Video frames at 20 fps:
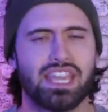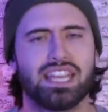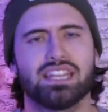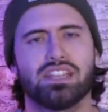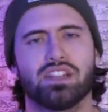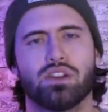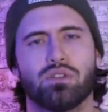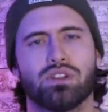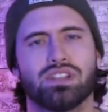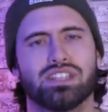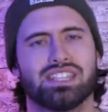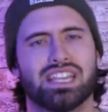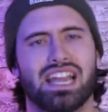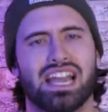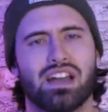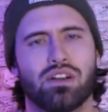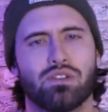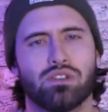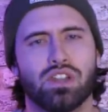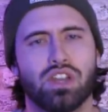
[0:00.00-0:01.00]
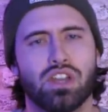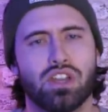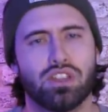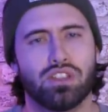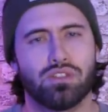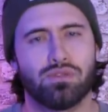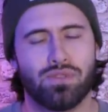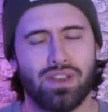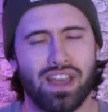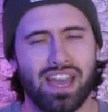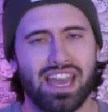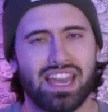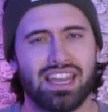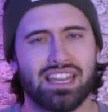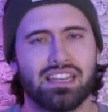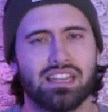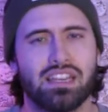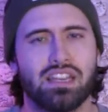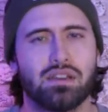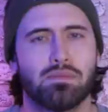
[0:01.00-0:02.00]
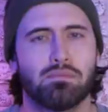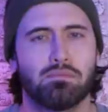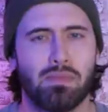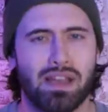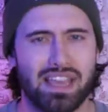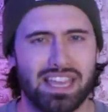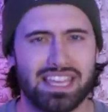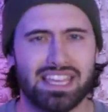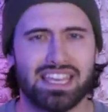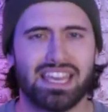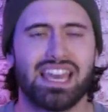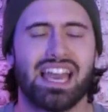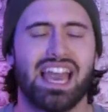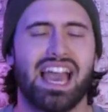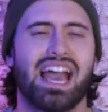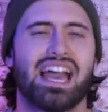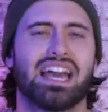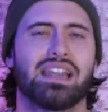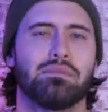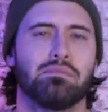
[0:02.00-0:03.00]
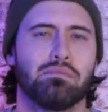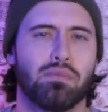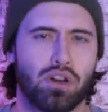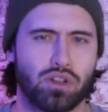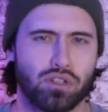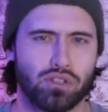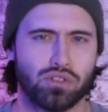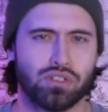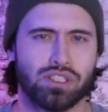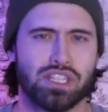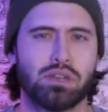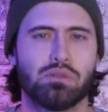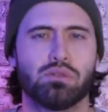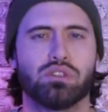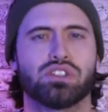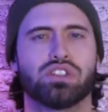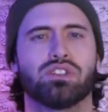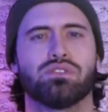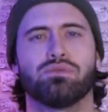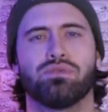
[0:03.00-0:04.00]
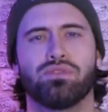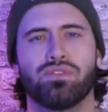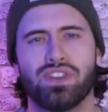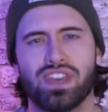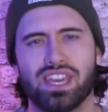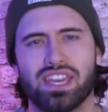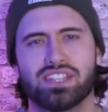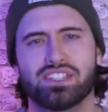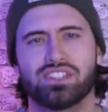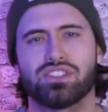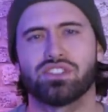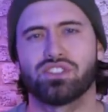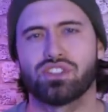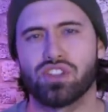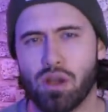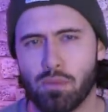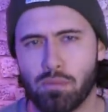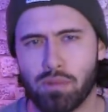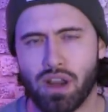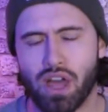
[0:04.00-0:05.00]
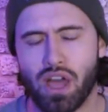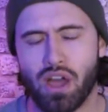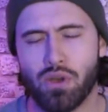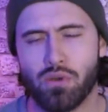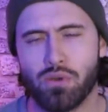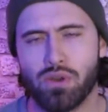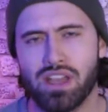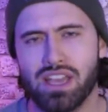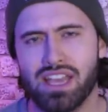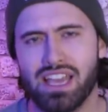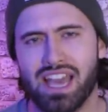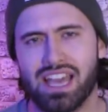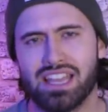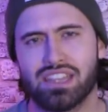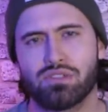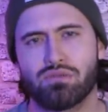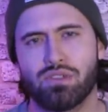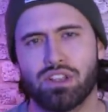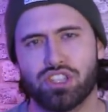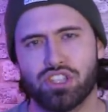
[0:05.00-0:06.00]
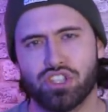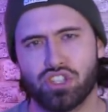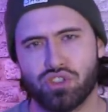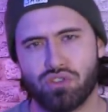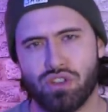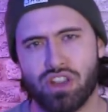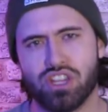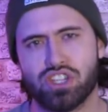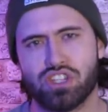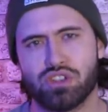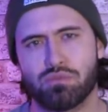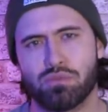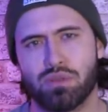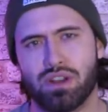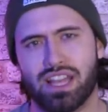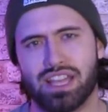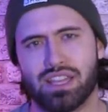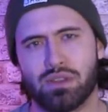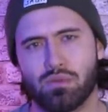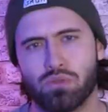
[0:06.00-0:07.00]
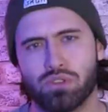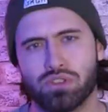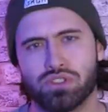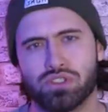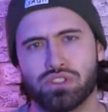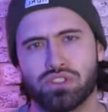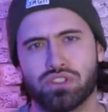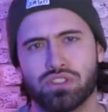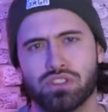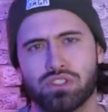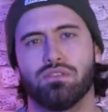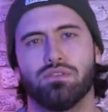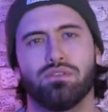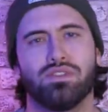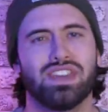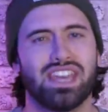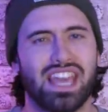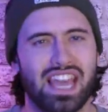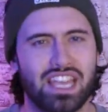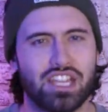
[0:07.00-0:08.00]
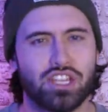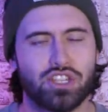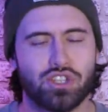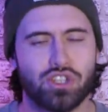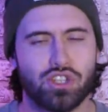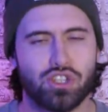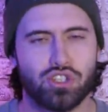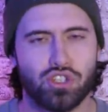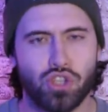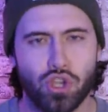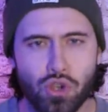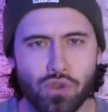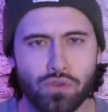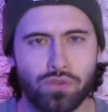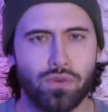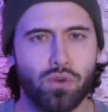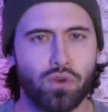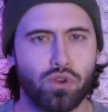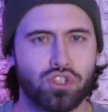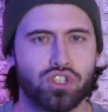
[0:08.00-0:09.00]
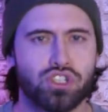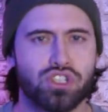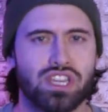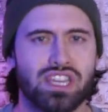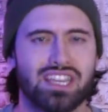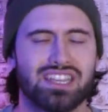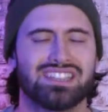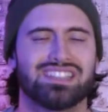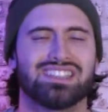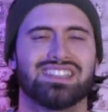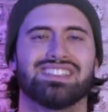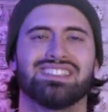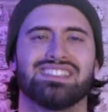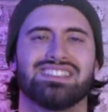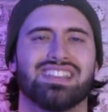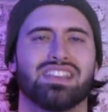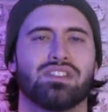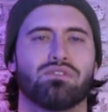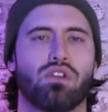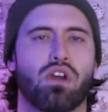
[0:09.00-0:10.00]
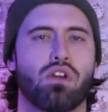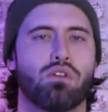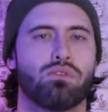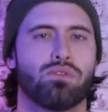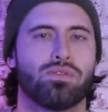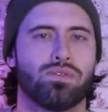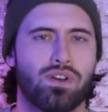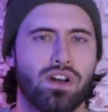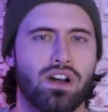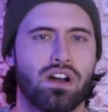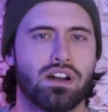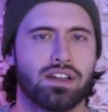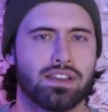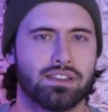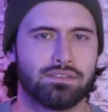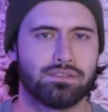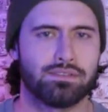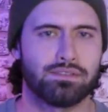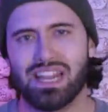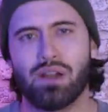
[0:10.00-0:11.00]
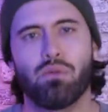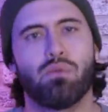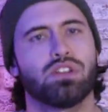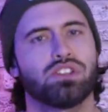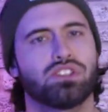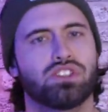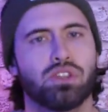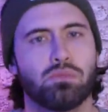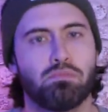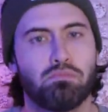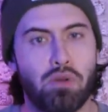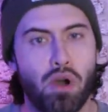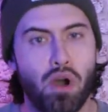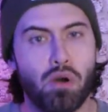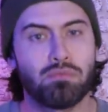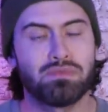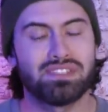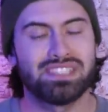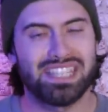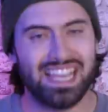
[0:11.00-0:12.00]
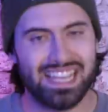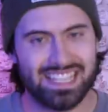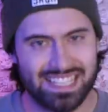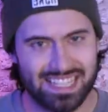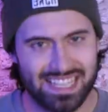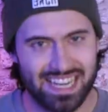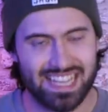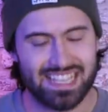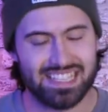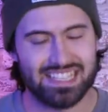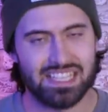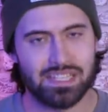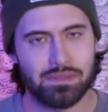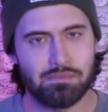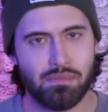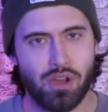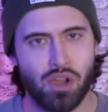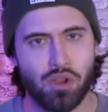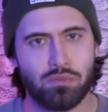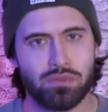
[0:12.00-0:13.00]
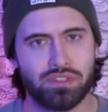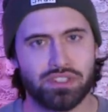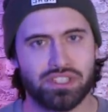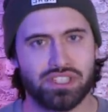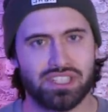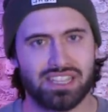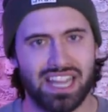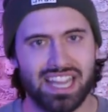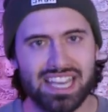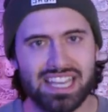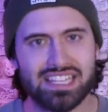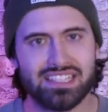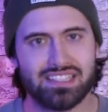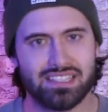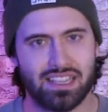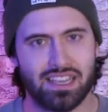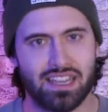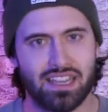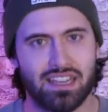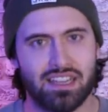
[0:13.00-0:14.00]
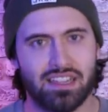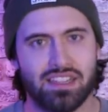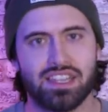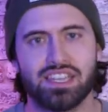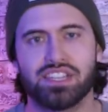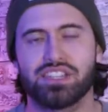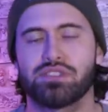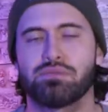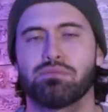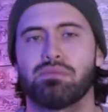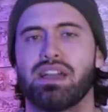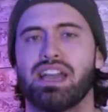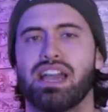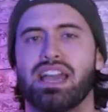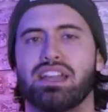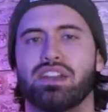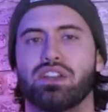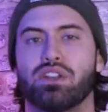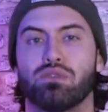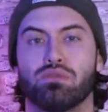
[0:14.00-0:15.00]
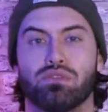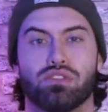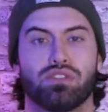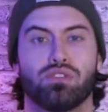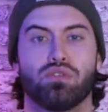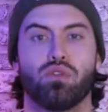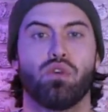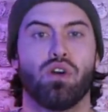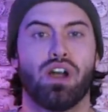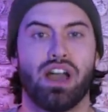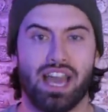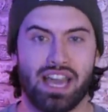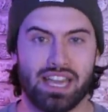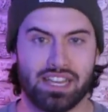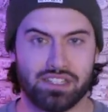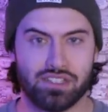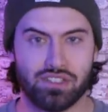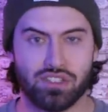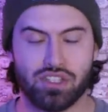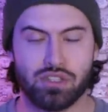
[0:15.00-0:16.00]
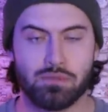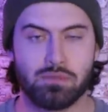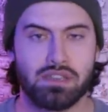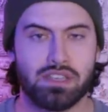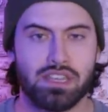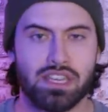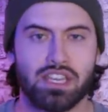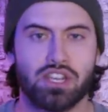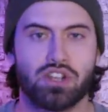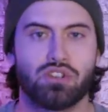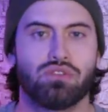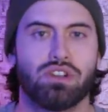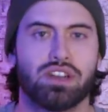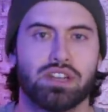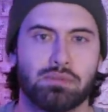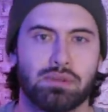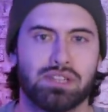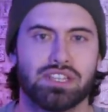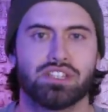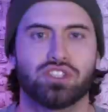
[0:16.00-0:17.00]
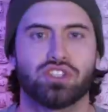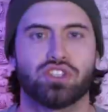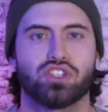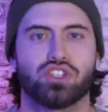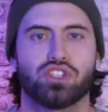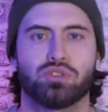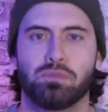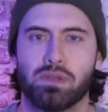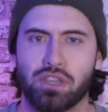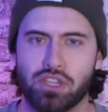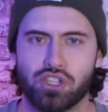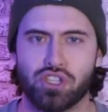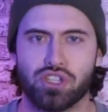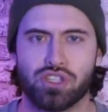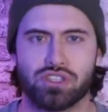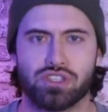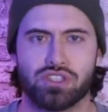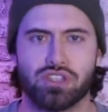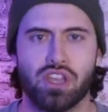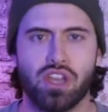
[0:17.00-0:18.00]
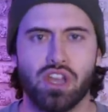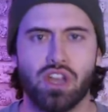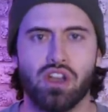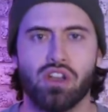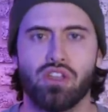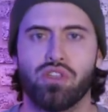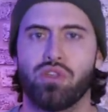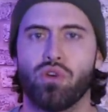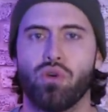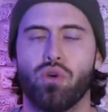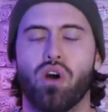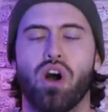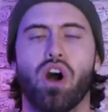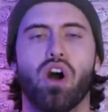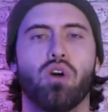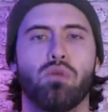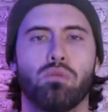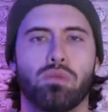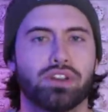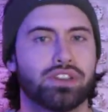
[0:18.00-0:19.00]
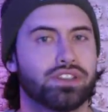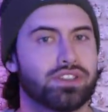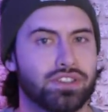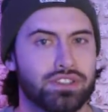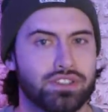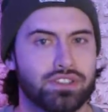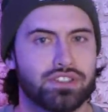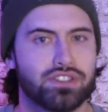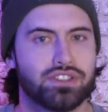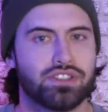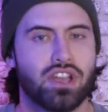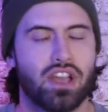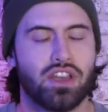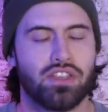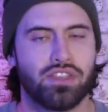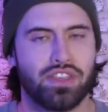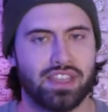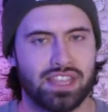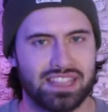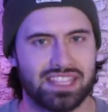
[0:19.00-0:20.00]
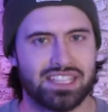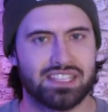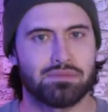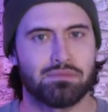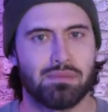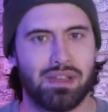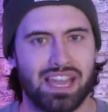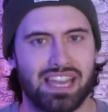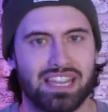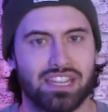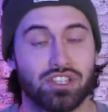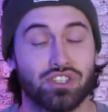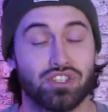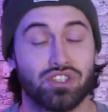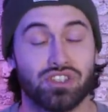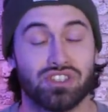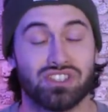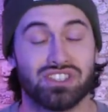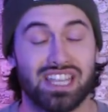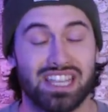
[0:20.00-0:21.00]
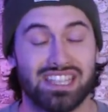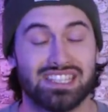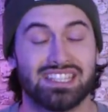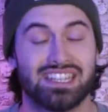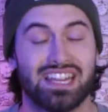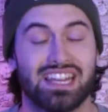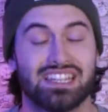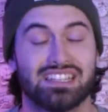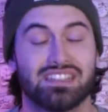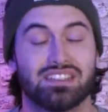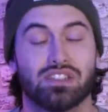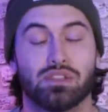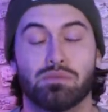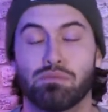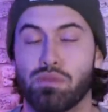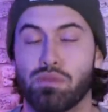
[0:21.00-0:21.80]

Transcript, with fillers: He noted down the van, make and model. It was a Fiat Doblo and the registration plate was V H two four six zero five. Now, once the bomb detonated moments later, this man who thought Anders to be incredibly suspicious thought, oh my goodness, I think this man has just detonated the